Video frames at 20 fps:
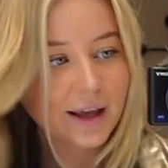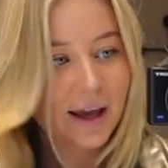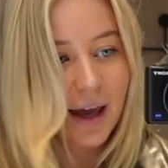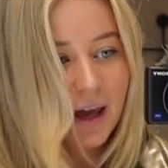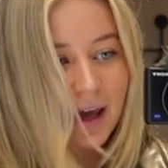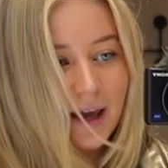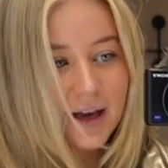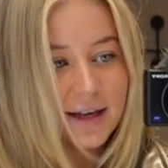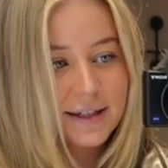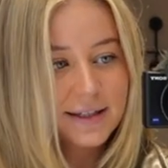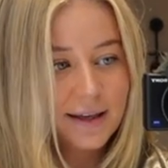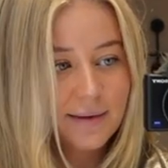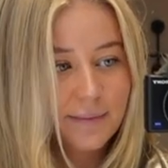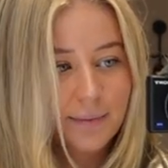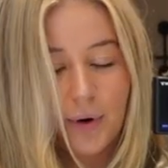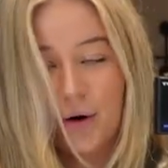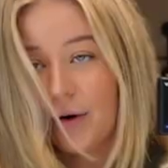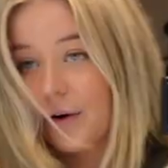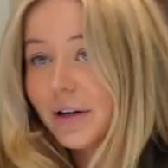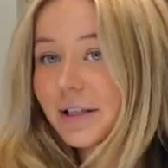It is
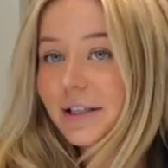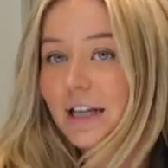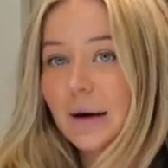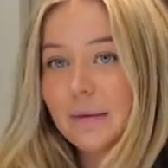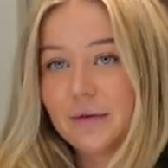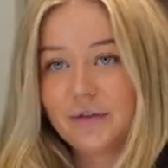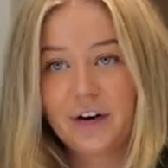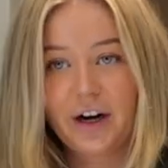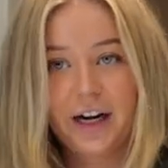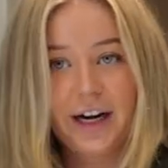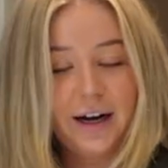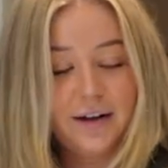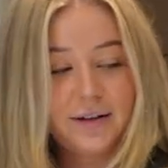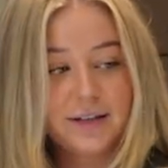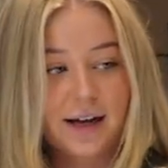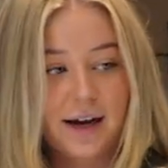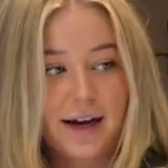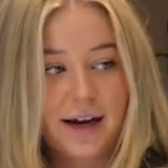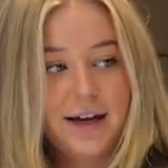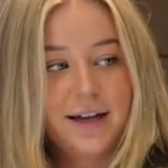pouring down with rain
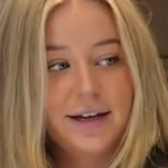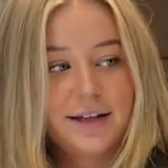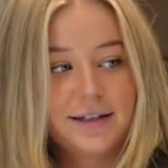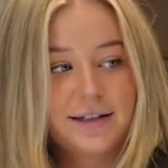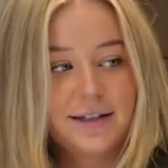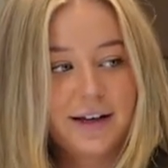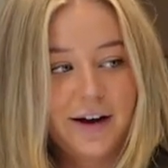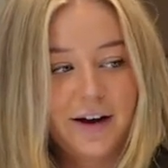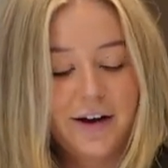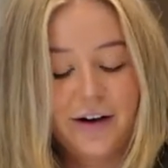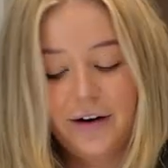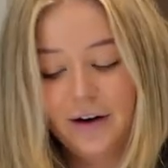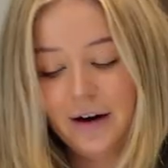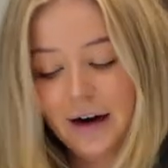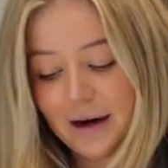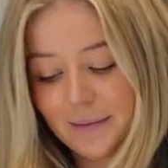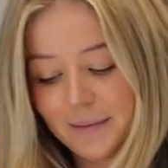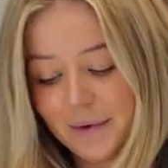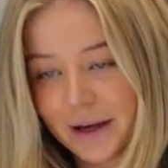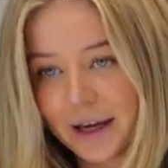outside,
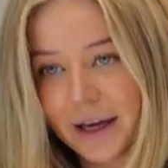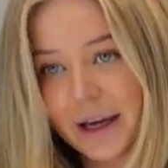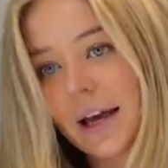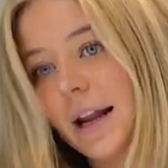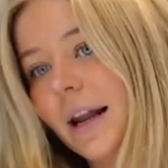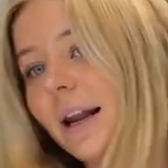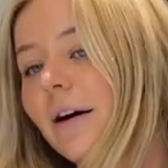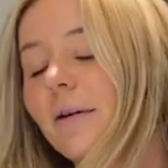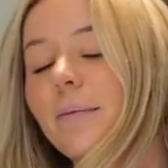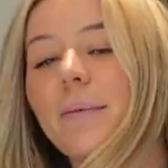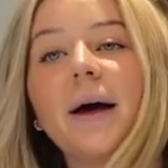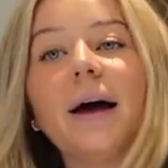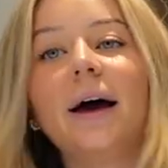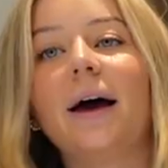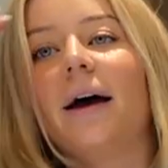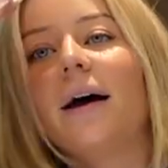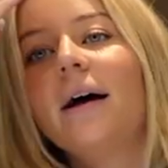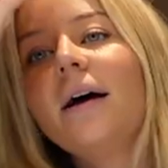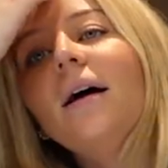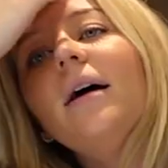so I'm looking a little
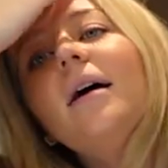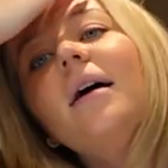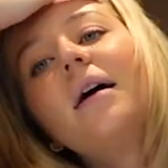bit